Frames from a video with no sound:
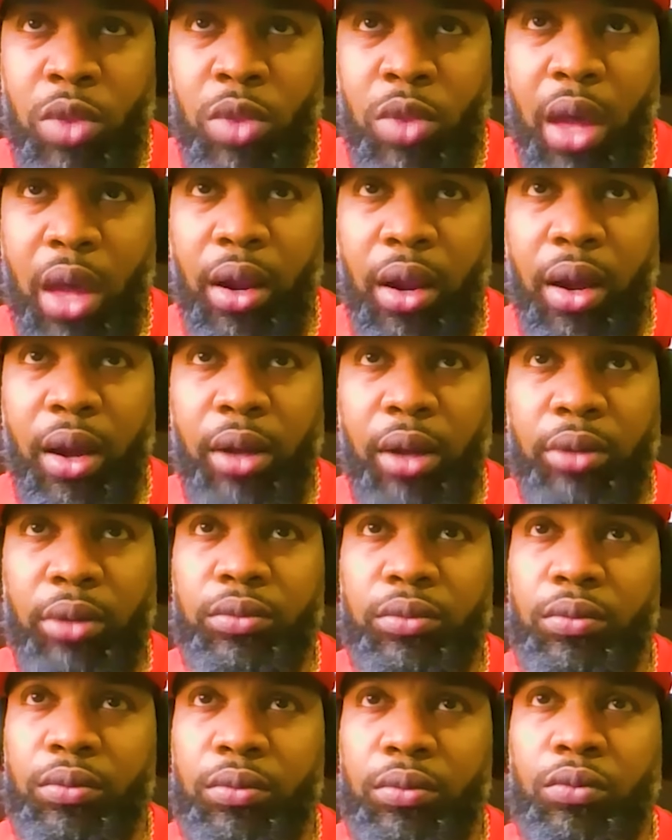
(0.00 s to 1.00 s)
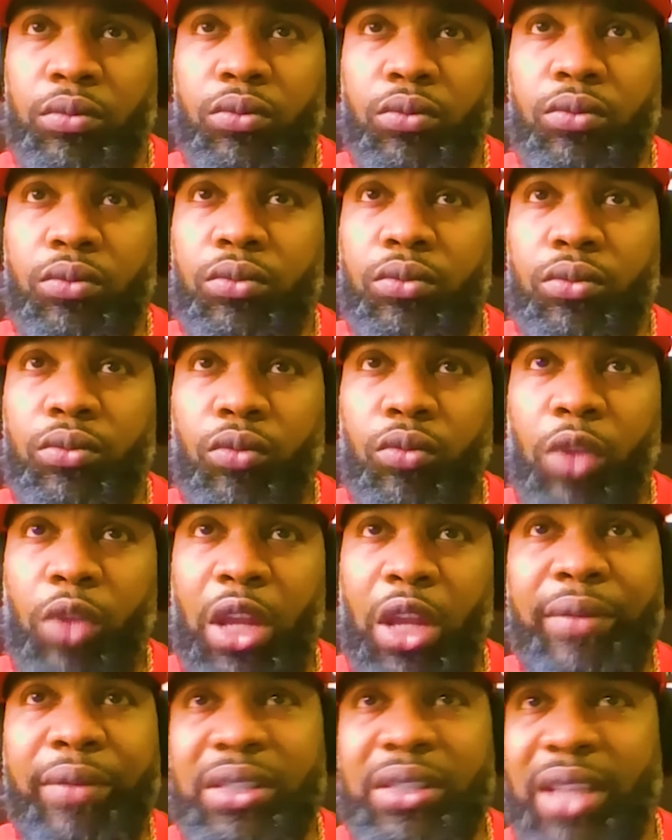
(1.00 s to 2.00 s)
And
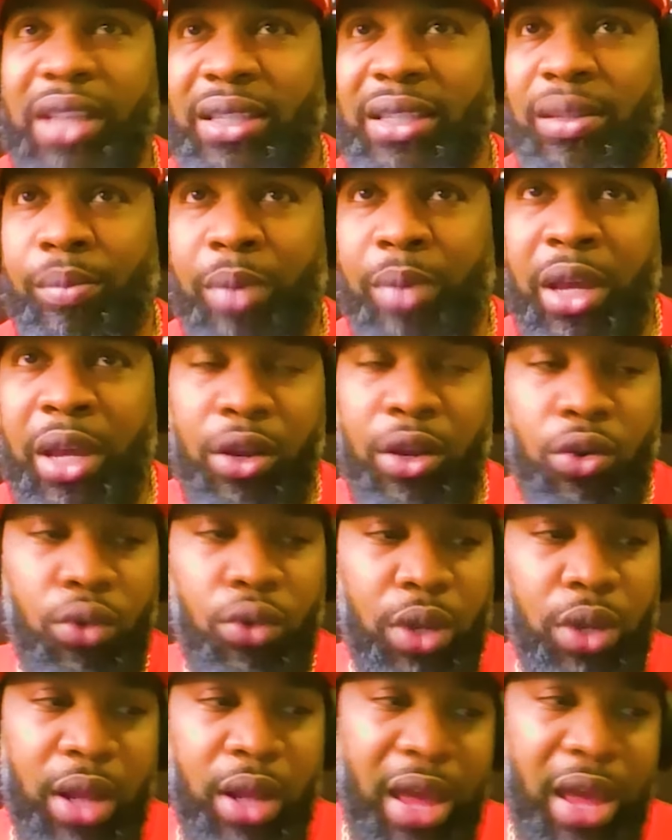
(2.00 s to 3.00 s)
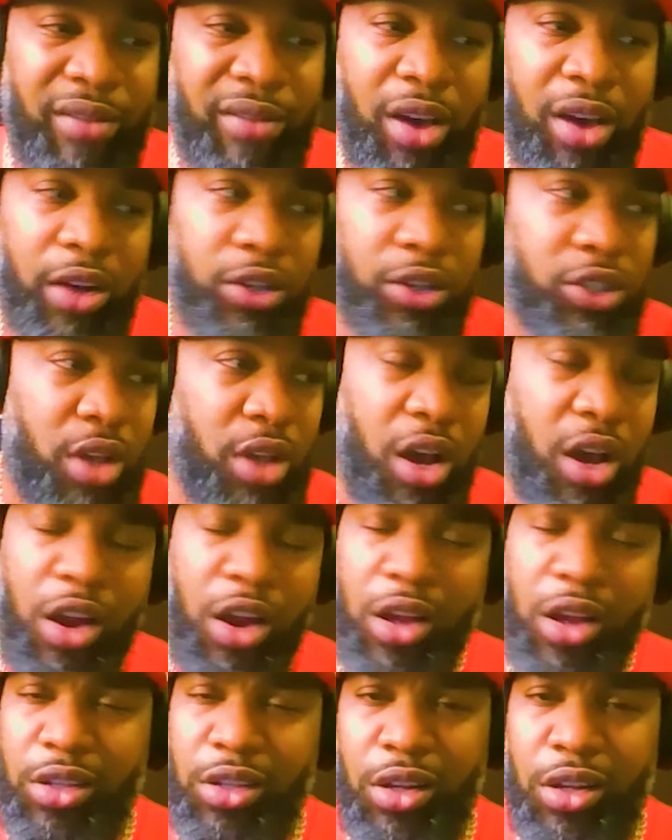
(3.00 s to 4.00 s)
even Stetson Bennett, who didn't have all the
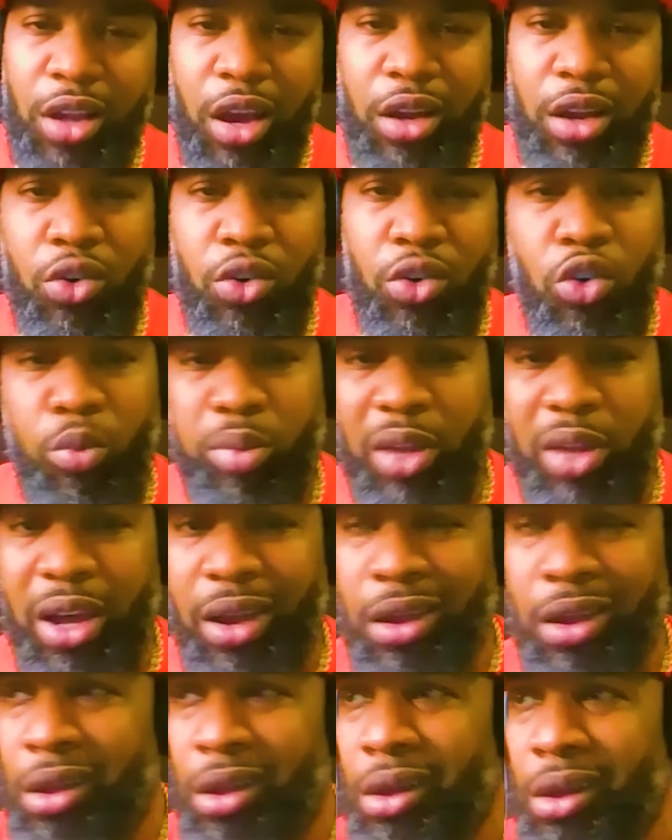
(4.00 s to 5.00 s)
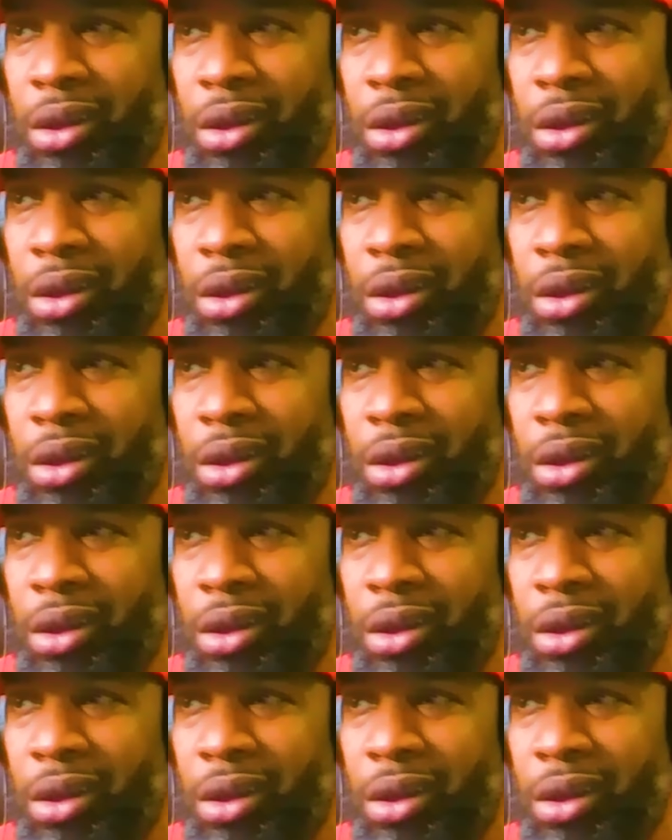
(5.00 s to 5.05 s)
stars and all the hoopla,